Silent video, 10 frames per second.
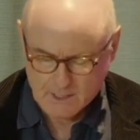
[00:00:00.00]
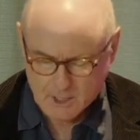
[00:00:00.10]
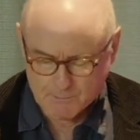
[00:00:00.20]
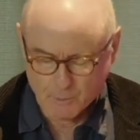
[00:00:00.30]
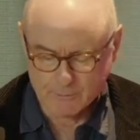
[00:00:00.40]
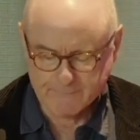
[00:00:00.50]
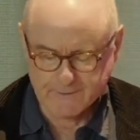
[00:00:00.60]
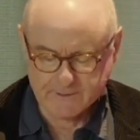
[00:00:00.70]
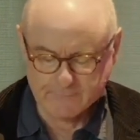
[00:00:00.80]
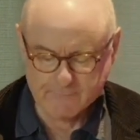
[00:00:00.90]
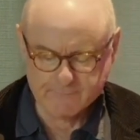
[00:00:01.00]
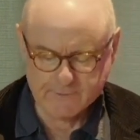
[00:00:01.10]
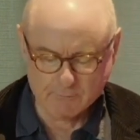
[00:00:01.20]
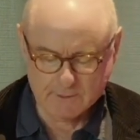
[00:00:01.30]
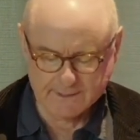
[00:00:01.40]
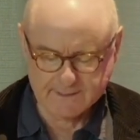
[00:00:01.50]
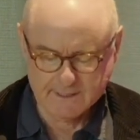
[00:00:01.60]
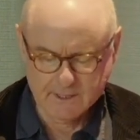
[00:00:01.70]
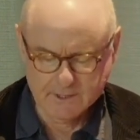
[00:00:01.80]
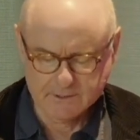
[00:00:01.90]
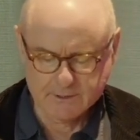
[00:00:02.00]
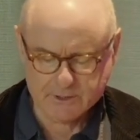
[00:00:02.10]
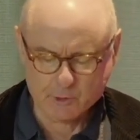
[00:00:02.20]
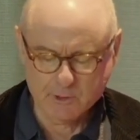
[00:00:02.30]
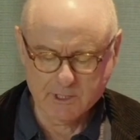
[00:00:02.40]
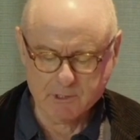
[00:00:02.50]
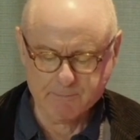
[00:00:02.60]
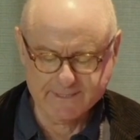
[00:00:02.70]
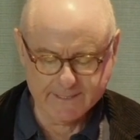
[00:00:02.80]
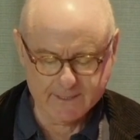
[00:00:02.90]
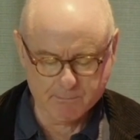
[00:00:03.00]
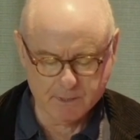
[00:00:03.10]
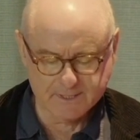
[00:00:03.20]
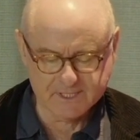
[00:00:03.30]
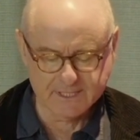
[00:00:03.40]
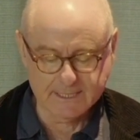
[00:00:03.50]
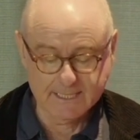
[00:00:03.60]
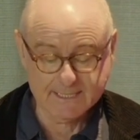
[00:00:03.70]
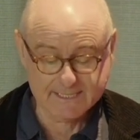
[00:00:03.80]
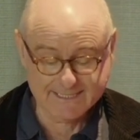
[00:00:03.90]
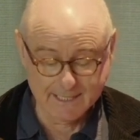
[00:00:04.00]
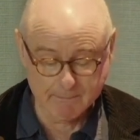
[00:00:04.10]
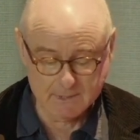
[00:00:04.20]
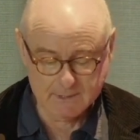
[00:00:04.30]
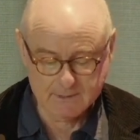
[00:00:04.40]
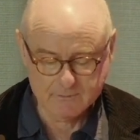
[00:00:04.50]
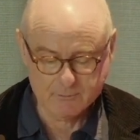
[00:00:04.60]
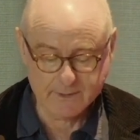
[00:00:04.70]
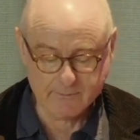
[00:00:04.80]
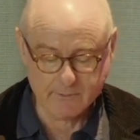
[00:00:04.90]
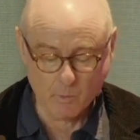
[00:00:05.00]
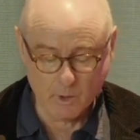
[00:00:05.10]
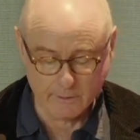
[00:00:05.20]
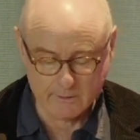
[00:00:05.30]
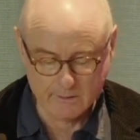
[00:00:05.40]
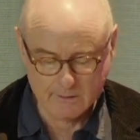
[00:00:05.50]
More effective for the right to describe a particular policy as dumb rather than woke,